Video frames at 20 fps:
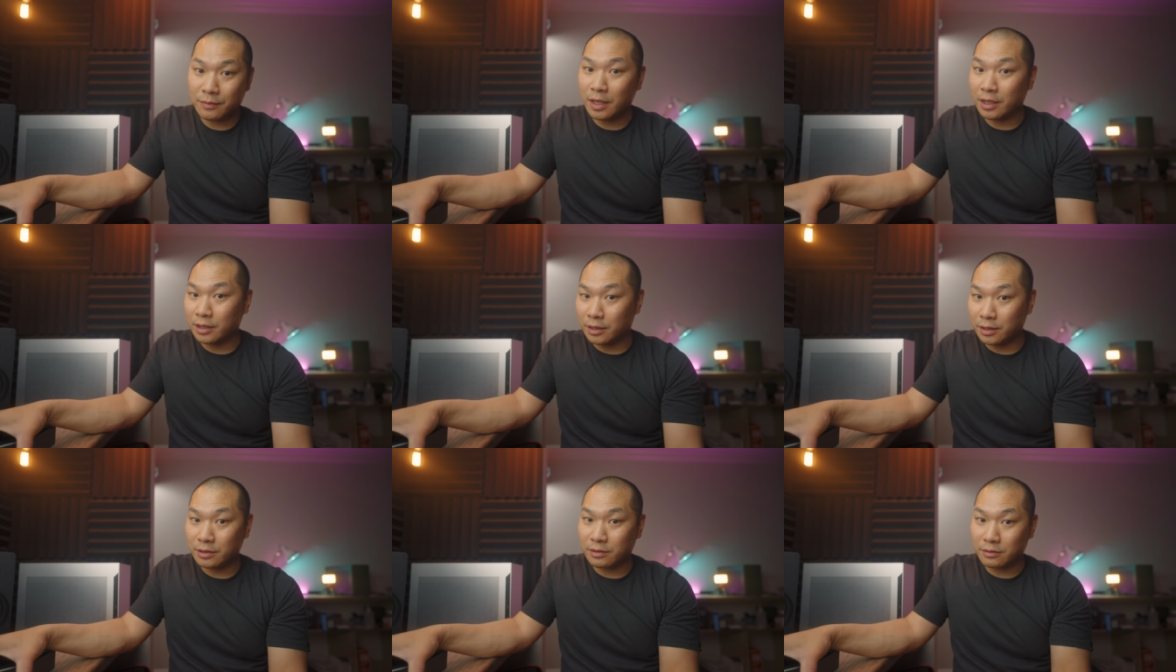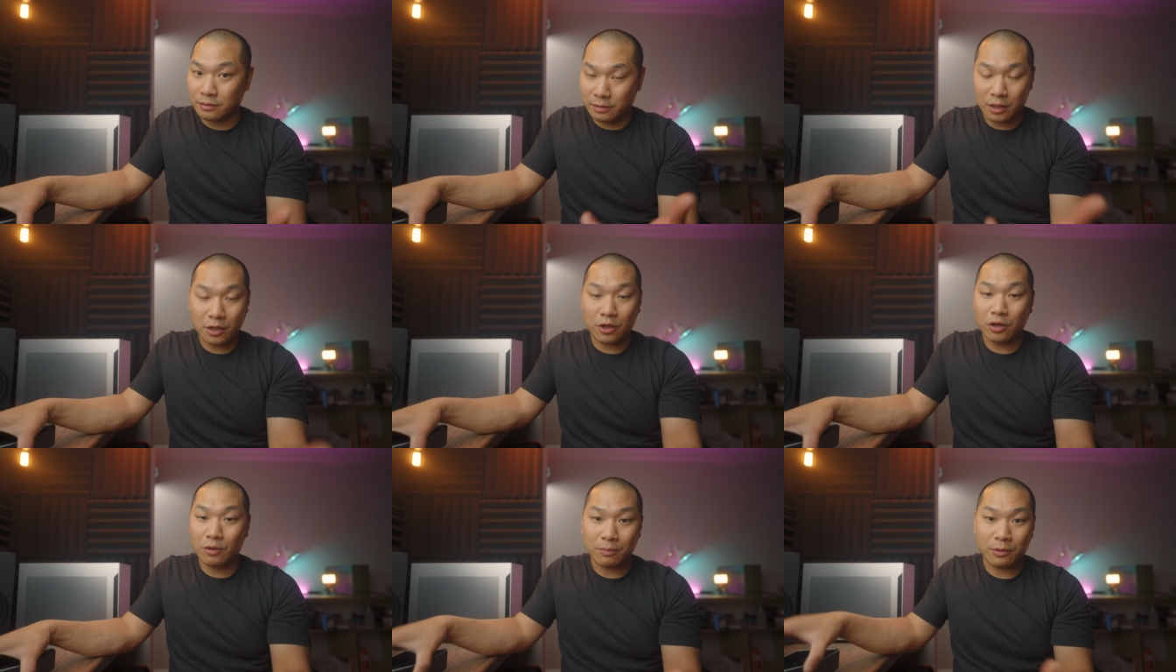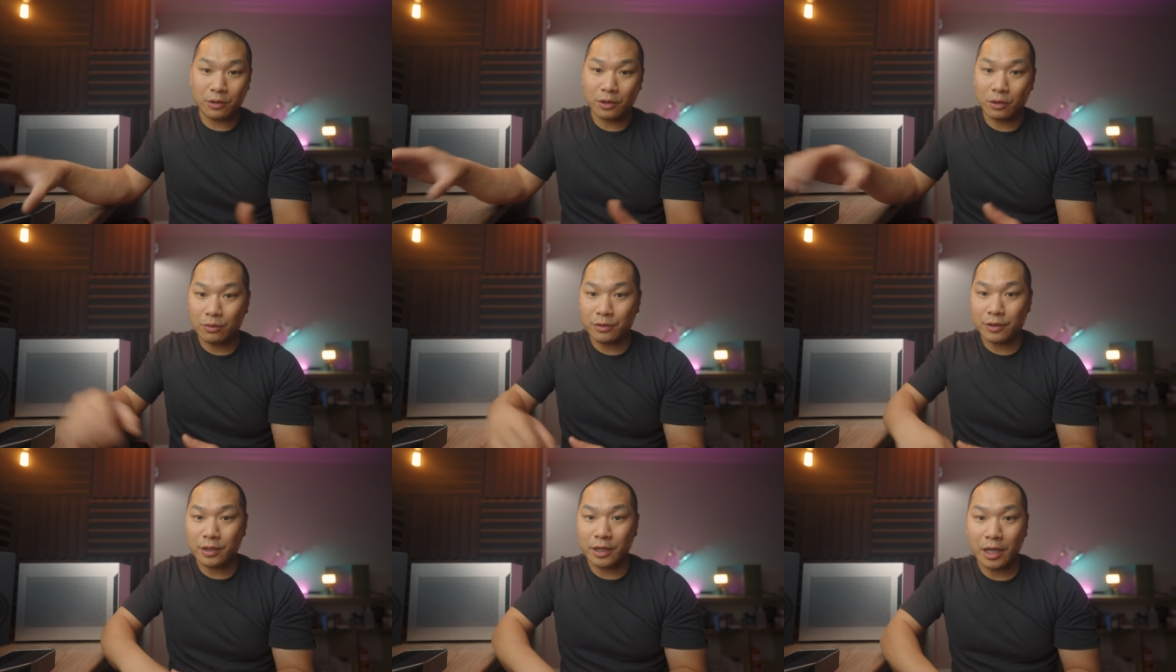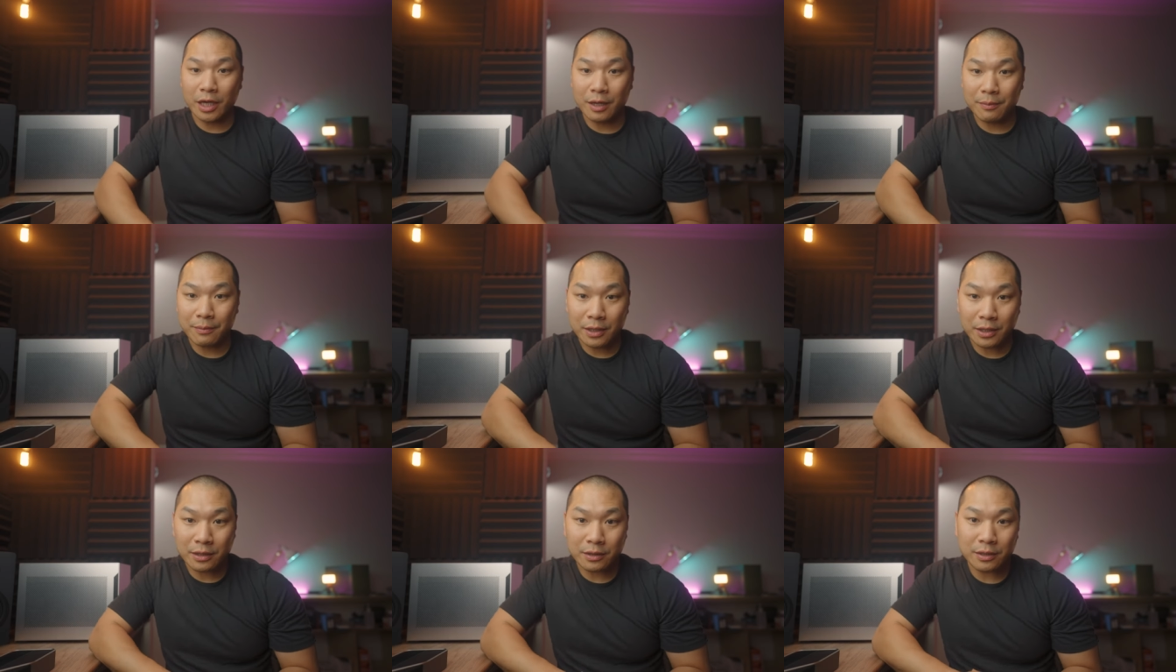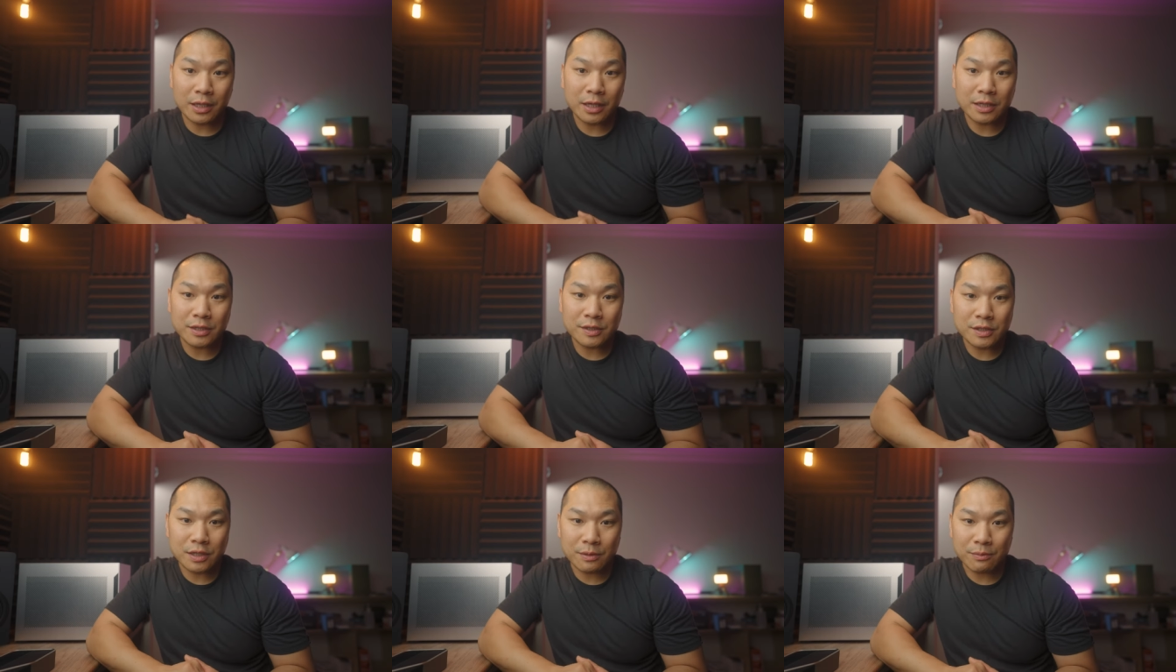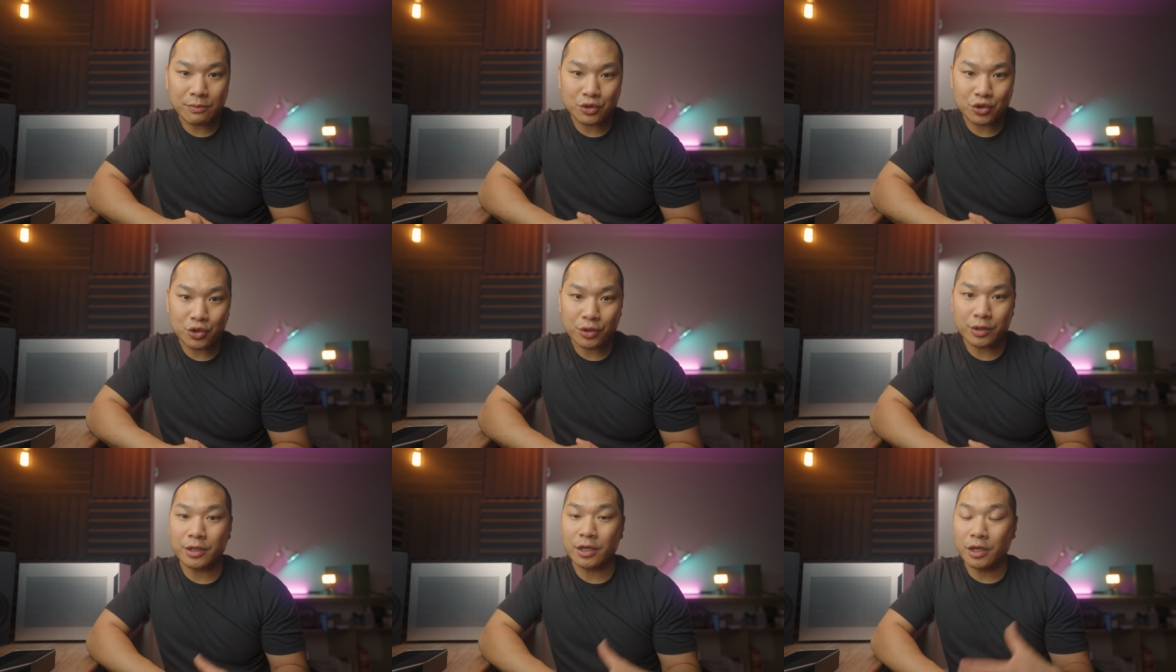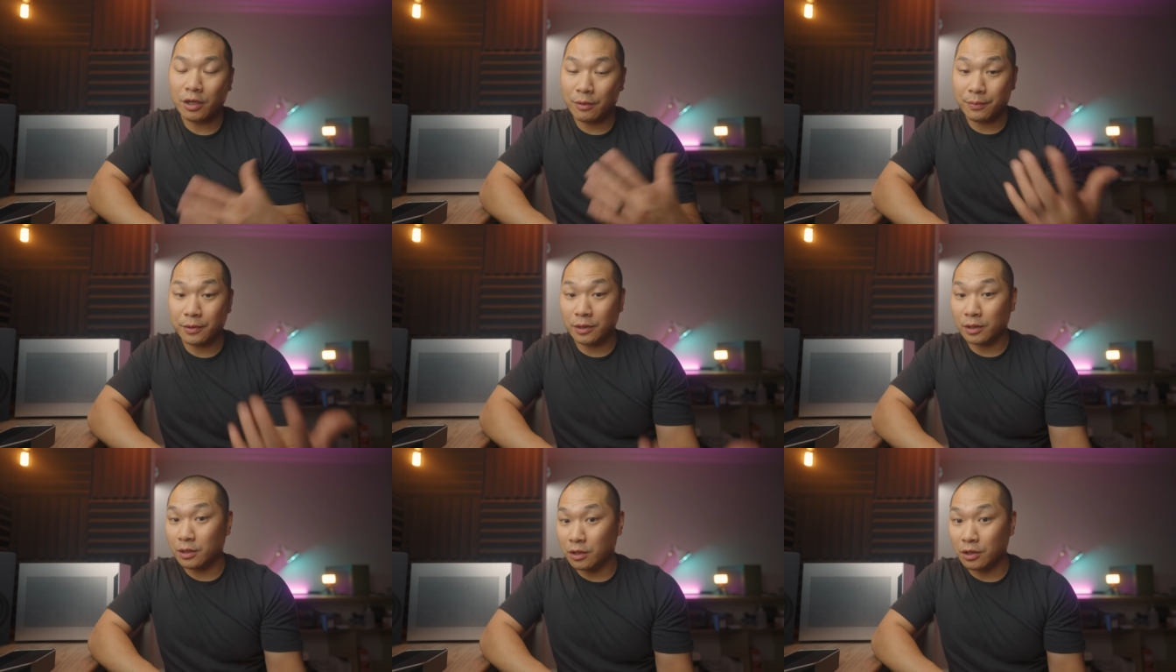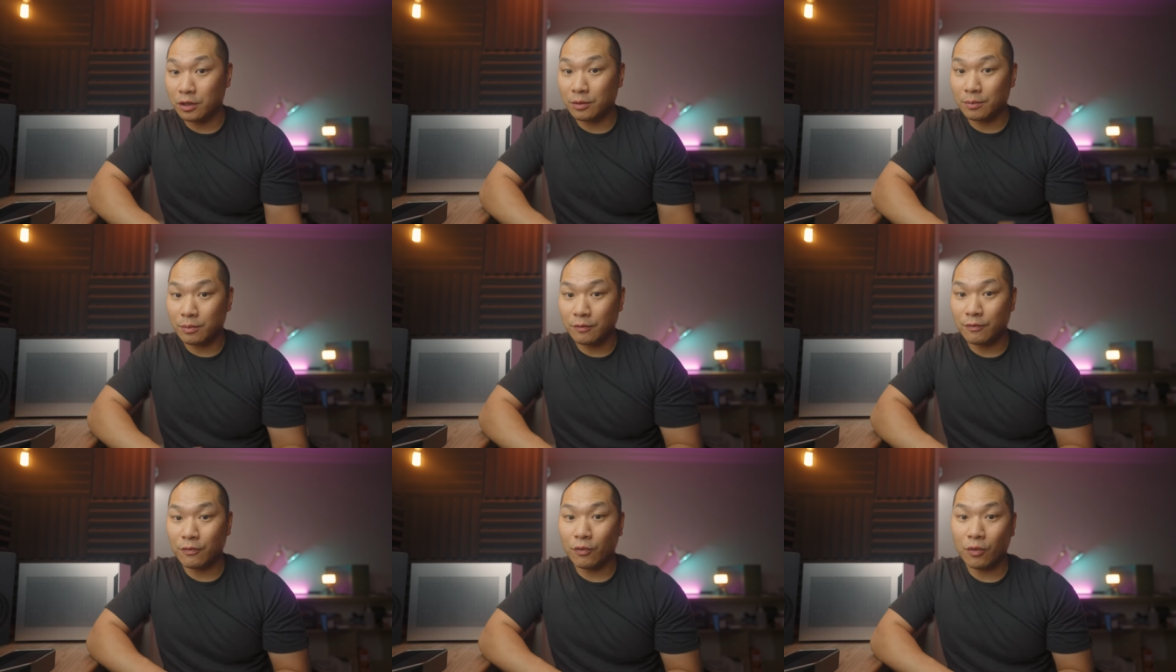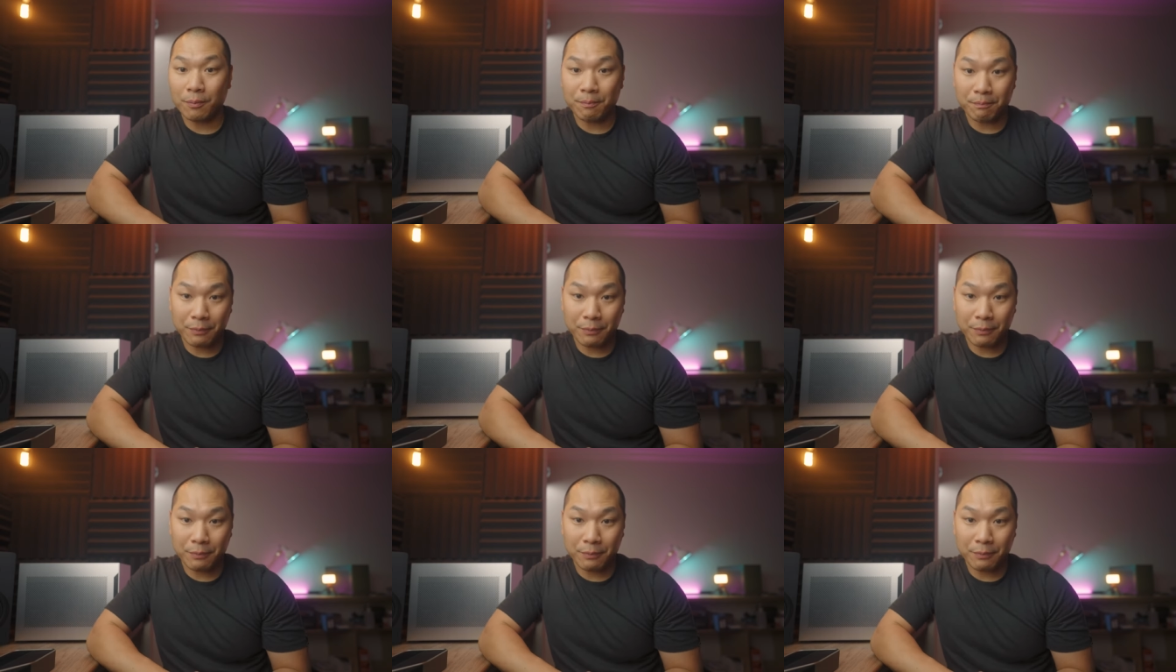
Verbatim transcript: that can help lower the ambient case temperature and help the card perform